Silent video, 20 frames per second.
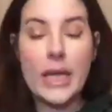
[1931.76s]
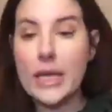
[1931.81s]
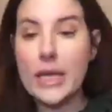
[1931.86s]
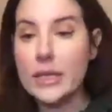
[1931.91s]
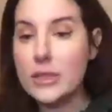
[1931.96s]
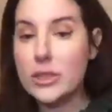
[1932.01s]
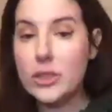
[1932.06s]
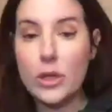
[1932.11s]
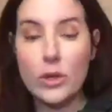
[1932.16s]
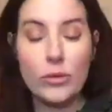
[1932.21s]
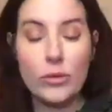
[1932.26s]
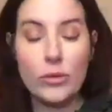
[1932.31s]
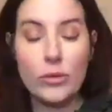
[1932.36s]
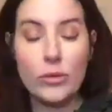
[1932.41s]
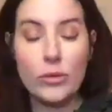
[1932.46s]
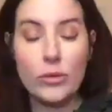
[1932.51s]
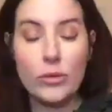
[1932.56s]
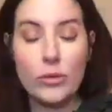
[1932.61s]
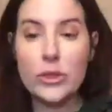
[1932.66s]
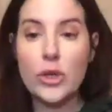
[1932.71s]
Aunt
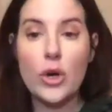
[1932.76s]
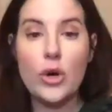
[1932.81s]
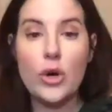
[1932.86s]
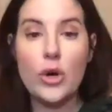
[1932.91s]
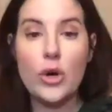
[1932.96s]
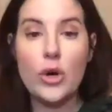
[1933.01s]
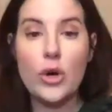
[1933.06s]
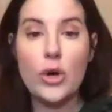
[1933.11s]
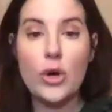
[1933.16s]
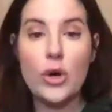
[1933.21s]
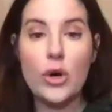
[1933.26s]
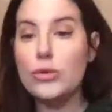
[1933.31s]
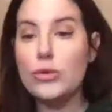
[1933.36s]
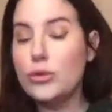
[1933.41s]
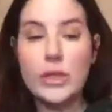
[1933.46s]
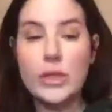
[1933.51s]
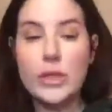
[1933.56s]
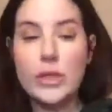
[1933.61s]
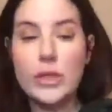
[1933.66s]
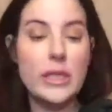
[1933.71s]
so-and-so,
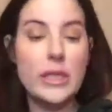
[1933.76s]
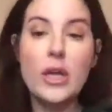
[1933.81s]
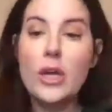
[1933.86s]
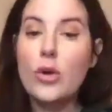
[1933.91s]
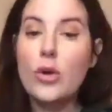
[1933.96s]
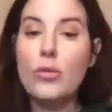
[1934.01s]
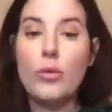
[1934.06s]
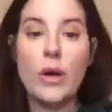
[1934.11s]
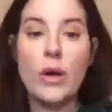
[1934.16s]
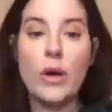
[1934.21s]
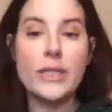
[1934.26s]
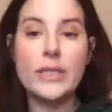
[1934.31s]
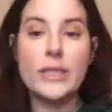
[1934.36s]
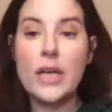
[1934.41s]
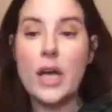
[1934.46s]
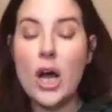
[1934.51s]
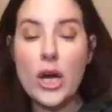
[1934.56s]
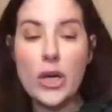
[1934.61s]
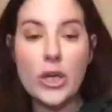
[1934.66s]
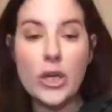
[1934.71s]
Susie
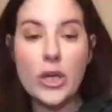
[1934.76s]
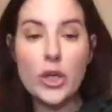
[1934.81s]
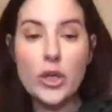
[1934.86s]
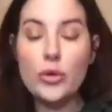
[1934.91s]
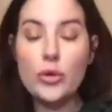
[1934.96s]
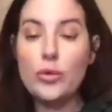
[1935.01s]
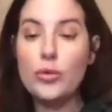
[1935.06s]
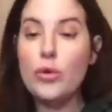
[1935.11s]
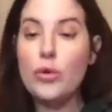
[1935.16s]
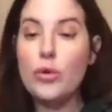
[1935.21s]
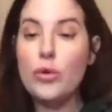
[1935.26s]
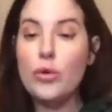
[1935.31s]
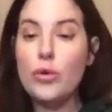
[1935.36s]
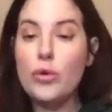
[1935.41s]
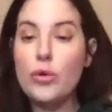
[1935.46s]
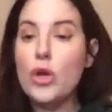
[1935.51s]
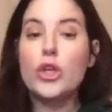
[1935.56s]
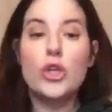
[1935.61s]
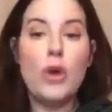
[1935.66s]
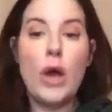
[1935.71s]
wanted to hug you,
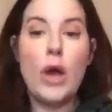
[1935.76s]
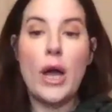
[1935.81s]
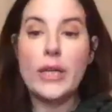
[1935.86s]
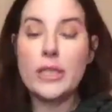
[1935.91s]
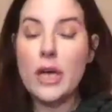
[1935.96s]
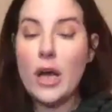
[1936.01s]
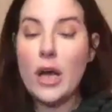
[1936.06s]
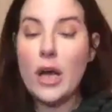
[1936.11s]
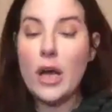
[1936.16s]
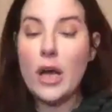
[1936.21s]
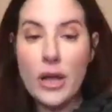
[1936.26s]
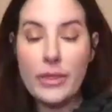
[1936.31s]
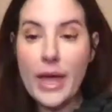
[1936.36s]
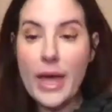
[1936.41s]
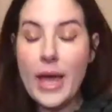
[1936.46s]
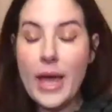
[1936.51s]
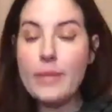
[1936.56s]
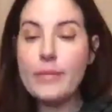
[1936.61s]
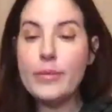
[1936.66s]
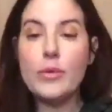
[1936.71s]
you had to
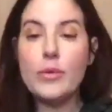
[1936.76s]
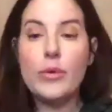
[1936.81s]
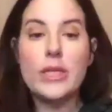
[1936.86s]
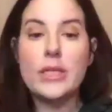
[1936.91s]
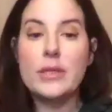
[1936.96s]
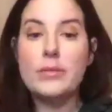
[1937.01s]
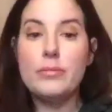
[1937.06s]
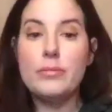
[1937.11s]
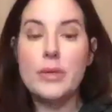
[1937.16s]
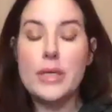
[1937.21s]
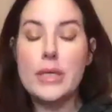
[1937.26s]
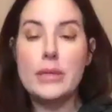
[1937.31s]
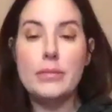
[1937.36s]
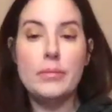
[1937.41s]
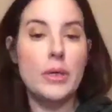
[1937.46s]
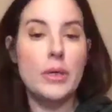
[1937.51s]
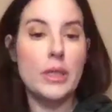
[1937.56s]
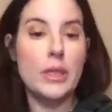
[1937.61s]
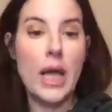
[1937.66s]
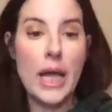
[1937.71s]
hug them, you had to
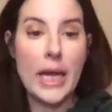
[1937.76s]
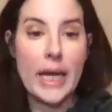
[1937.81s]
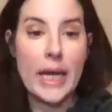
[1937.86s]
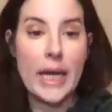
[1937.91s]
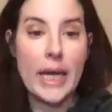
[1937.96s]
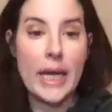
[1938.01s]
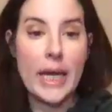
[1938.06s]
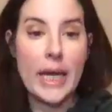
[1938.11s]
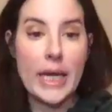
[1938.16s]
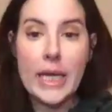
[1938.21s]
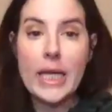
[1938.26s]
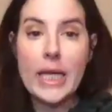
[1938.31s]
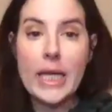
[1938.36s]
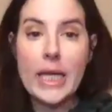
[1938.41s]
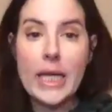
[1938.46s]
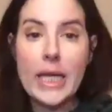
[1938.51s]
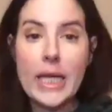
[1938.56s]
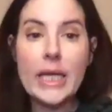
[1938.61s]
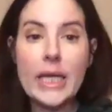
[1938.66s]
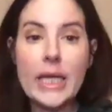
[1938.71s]
be polite,
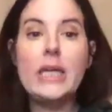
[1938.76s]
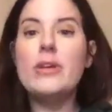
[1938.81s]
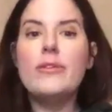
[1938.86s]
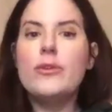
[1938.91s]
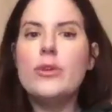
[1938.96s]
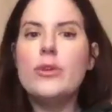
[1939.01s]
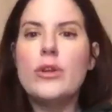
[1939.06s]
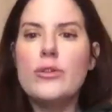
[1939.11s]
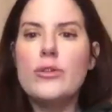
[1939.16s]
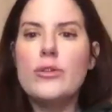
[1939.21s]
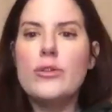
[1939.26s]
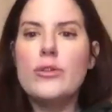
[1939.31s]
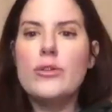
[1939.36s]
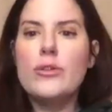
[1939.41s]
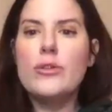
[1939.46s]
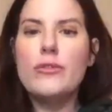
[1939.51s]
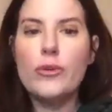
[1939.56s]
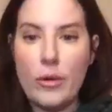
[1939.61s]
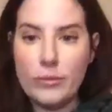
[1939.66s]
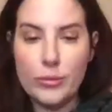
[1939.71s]
even if you didn't
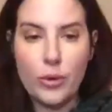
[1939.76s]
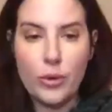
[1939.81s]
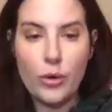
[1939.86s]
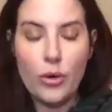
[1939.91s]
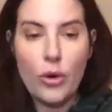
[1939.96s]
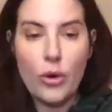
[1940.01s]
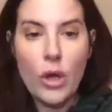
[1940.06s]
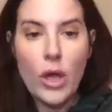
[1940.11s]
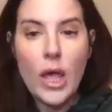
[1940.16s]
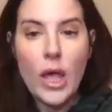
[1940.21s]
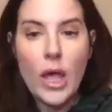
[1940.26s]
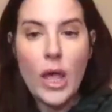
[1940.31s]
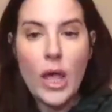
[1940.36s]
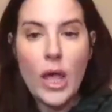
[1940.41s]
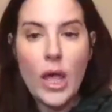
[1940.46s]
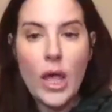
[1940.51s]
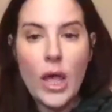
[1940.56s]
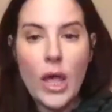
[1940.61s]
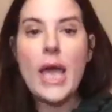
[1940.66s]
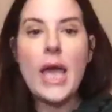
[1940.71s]
feel comfortable.
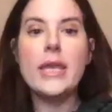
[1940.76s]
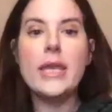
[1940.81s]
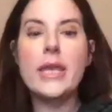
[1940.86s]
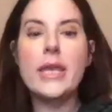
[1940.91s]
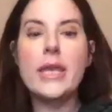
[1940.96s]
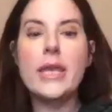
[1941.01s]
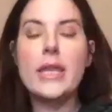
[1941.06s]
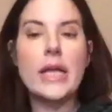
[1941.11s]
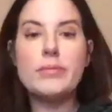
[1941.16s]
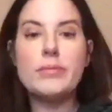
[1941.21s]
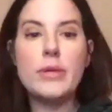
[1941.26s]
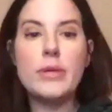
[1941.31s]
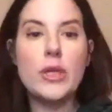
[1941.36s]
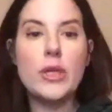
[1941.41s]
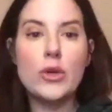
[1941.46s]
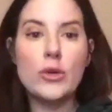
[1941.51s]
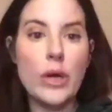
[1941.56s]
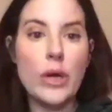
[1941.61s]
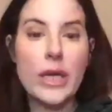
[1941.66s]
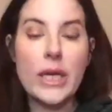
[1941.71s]
And that's
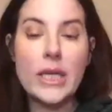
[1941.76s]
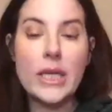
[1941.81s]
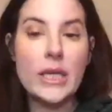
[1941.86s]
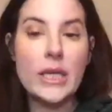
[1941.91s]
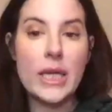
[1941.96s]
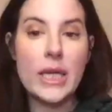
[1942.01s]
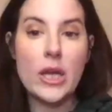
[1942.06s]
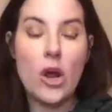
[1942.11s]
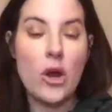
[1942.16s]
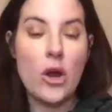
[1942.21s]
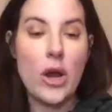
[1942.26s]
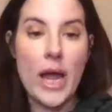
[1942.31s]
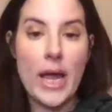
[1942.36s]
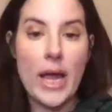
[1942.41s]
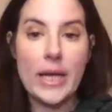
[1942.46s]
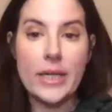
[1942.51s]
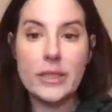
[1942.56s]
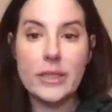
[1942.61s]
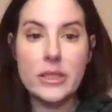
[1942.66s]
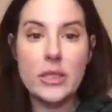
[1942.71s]
been ingrained in our
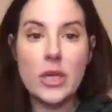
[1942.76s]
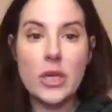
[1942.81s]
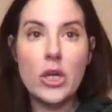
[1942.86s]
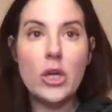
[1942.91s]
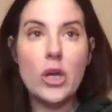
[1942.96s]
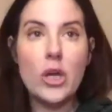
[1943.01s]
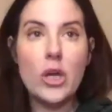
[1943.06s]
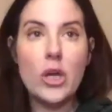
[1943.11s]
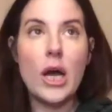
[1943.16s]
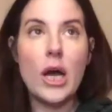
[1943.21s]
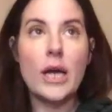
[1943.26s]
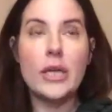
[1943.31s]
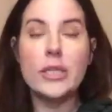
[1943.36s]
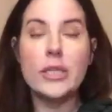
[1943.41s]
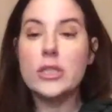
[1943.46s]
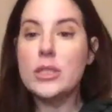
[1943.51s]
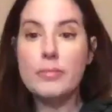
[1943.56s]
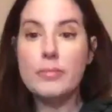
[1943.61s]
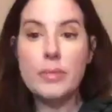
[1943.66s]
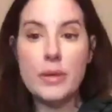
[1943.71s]
heads
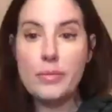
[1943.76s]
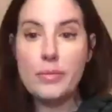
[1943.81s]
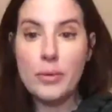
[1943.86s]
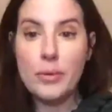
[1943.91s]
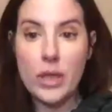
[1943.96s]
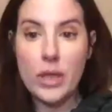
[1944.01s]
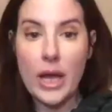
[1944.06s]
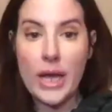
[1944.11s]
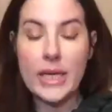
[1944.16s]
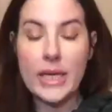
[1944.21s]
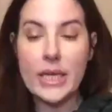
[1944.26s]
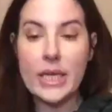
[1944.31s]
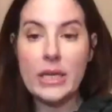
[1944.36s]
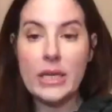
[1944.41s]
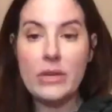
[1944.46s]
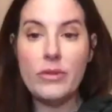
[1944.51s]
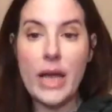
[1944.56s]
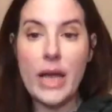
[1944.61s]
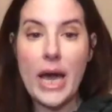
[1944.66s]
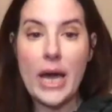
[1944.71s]
to be
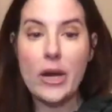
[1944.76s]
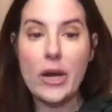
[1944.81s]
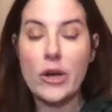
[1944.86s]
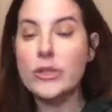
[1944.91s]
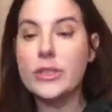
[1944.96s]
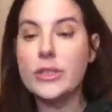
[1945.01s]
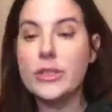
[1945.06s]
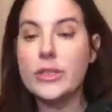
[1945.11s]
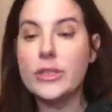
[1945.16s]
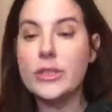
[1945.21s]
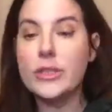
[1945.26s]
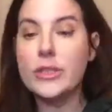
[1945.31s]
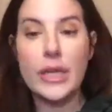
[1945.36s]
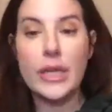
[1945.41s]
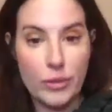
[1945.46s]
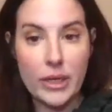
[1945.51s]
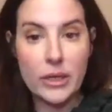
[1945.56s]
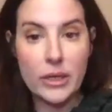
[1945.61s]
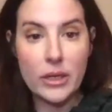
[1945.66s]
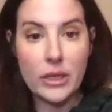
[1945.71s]
polite, even at our
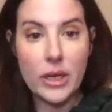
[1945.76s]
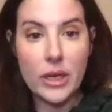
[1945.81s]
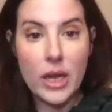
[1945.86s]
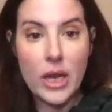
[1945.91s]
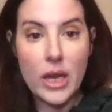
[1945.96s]
detriment.